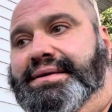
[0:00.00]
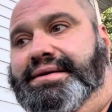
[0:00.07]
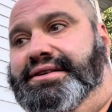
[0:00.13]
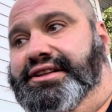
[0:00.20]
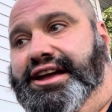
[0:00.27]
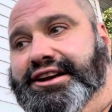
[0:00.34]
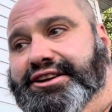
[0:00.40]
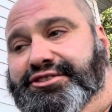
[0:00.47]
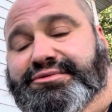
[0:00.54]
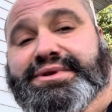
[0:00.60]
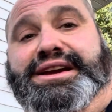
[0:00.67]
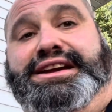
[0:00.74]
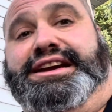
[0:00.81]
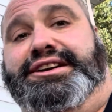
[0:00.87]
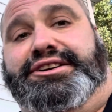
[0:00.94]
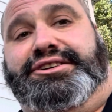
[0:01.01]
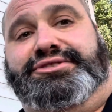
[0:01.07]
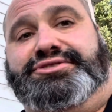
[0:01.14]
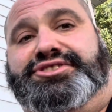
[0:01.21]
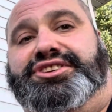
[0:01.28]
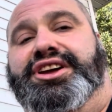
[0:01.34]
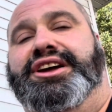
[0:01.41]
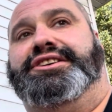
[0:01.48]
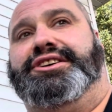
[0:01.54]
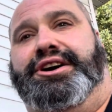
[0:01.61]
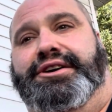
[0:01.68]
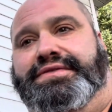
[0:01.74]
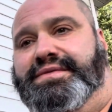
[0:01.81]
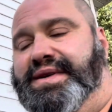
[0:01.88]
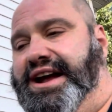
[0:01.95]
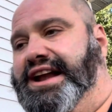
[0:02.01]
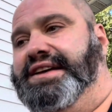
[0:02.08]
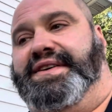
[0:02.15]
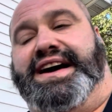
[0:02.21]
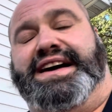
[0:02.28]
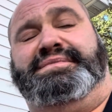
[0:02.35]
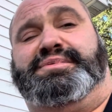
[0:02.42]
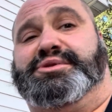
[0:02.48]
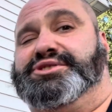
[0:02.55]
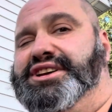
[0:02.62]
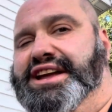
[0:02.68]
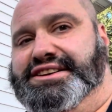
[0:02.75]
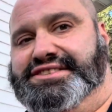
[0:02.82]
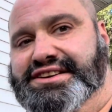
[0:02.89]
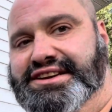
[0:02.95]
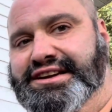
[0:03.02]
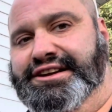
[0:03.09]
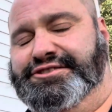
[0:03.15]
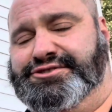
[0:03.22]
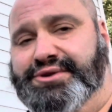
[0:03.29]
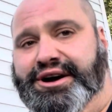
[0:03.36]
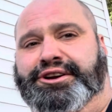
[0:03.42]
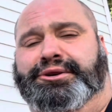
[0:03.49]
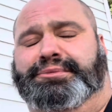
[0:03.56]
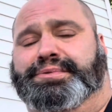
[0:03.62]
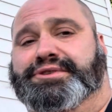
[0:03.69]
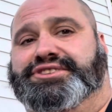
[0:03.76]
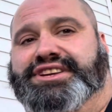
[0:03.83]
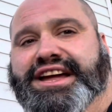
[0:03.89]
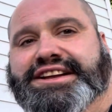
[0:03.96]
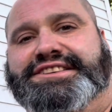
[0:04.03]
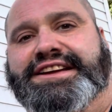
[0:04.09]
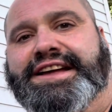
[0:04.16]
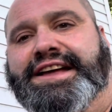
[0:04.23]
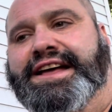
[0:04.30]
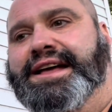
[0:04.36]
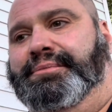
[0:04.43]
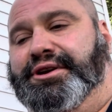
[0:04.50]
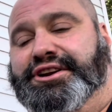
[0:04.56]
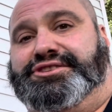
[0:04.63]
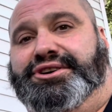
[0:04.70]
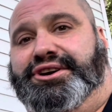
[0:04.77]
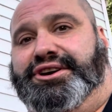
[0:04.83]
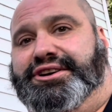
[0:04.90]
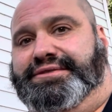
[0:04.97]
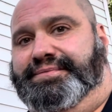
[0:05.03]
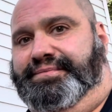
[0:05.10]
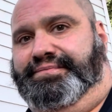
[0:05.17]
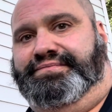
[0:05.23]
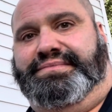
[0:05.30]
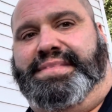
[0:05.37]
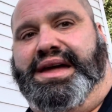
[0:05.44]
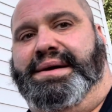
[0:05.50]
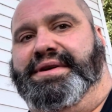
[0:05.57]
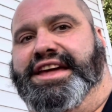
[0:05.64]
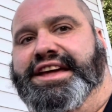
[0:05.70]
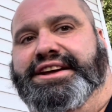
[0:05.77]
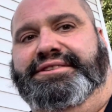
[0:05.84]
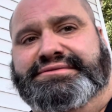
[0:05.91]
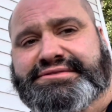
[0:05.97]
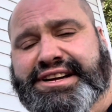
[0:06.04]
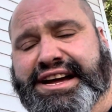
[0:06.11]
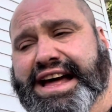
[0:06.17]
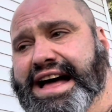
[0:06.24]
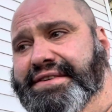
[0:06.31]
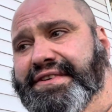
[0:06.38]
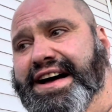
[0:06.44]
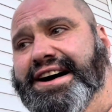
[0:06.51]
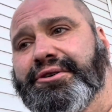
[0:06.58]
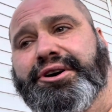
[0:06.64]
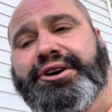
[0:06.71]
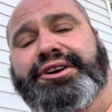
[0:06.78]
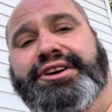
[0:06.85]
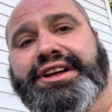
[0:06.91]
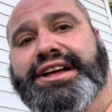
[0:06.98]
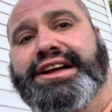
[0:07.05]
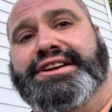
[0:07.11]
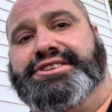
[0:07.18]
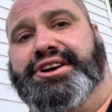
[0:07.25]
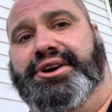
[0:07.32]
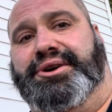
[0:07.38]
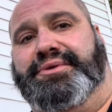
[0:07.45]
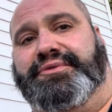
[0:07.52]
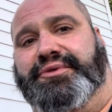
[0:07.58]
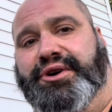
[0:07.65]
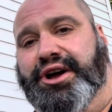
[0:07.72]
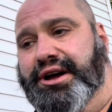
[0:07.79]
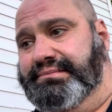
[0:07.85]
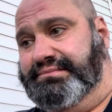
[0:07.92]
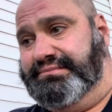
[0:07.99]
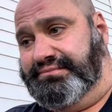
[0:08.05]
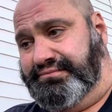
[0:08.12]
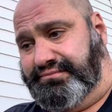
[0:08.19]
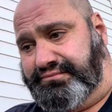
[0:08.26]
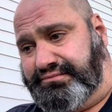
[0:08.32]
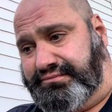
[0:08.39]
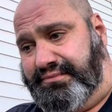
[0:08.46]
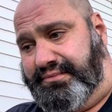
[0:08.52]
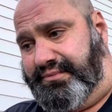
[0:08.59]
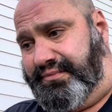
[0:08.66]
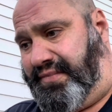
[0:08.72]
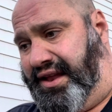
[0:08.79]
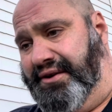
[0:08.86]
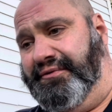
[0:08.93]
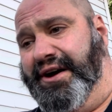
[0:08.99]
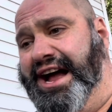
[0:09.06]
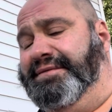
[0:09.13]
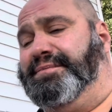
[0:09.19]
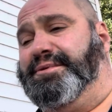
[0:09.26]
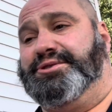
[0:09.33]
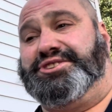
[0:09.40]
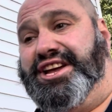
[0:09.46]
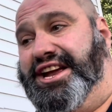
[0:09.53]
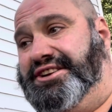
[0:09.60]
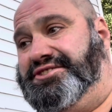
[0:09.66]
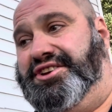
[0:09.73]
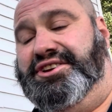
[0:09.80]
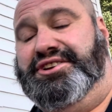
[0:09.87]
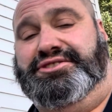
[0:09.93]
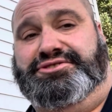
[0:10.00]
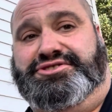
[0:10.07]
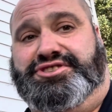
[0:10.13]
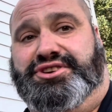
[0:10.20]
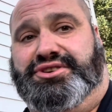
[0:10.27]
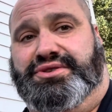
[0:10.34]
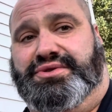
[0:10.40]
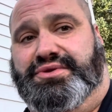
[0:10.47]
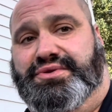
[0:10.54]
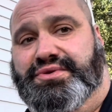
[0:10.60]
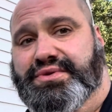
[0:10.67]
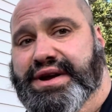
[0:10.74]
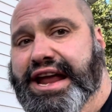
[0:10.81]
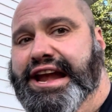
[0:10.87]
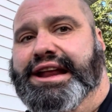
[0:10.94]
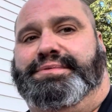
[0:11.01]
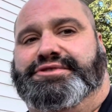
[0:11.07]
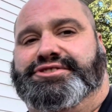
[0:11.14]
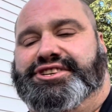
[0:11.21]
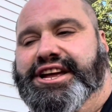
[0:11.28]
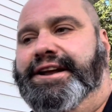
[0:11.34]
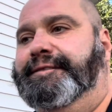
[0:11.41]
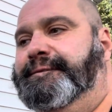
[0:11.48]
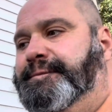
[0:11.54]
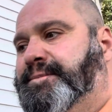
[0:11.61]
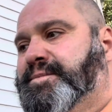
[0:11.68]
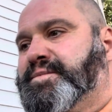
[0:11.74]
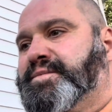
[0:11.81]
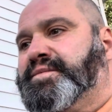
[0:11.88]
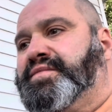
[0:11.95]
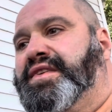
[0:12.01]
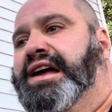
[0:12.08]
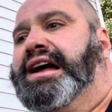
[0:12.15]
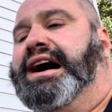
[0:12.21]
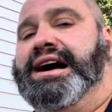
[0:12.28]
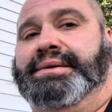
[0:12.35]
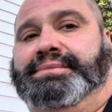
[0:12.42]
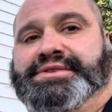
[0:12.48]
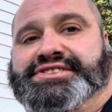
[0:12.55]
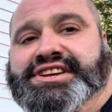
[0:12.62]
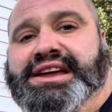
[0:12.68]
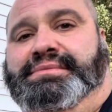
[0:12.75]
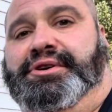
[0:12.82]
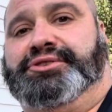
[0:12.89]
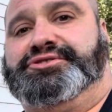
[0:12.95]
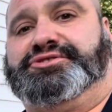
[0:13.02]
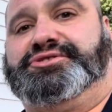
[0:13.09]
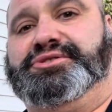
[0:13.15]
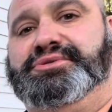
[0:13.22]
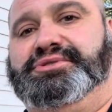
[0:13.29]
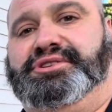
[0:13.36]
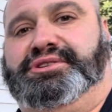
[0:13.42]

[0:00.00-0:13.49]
like 3 years to go from 95% to 100%, but it took maybe a half hour to go from 5% to 80%. The same holds true with your